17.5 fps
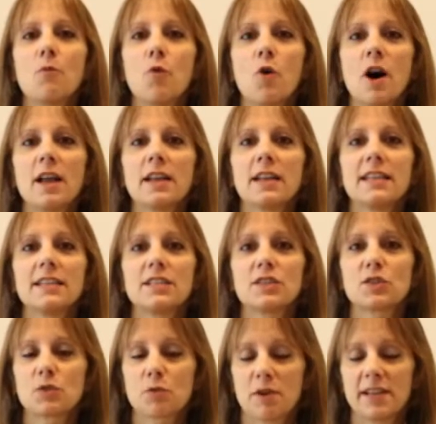One
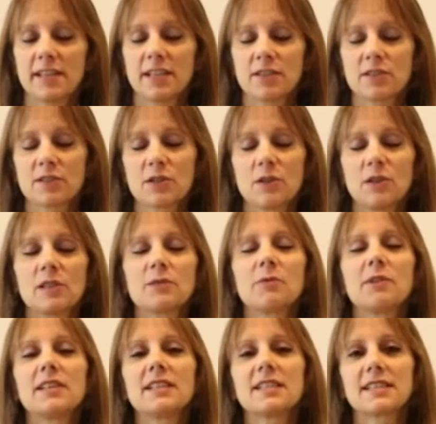is 20 years
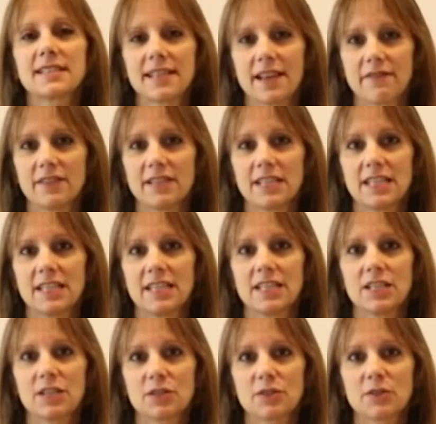old, one is
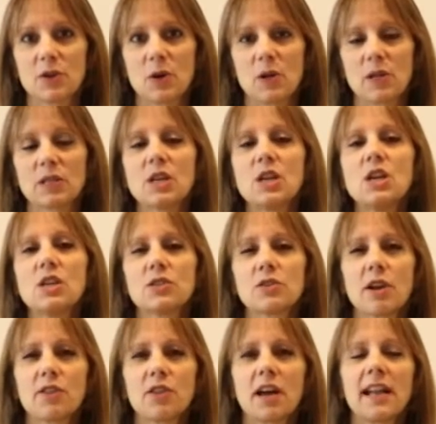17 years old.
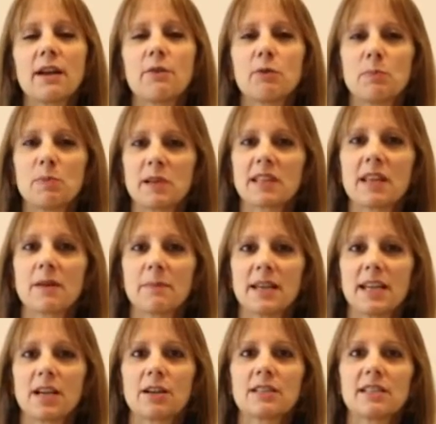So I thought I would bring
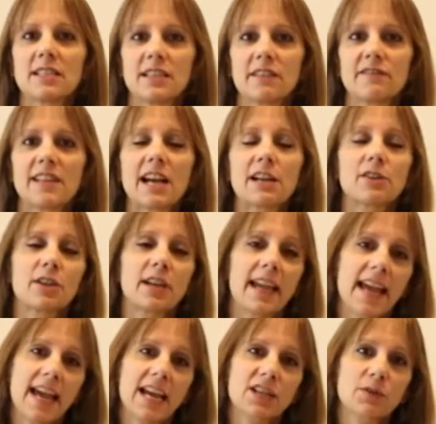them here and see if Dr.
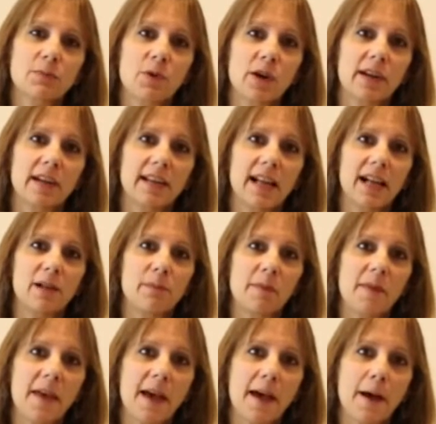Cashmore could
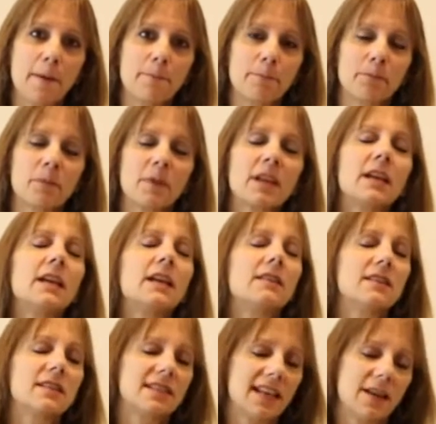help them
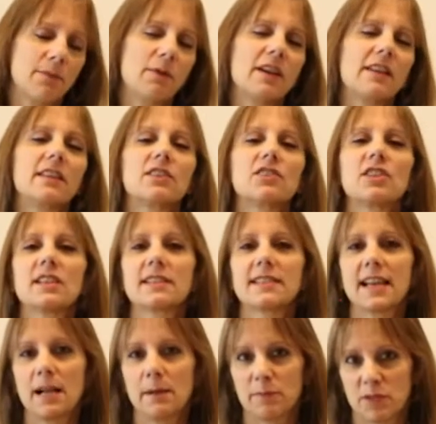in the same way that she
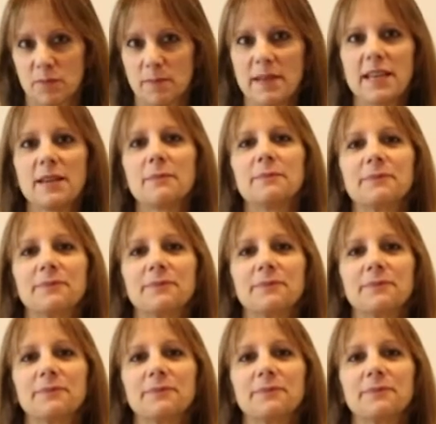has helped me.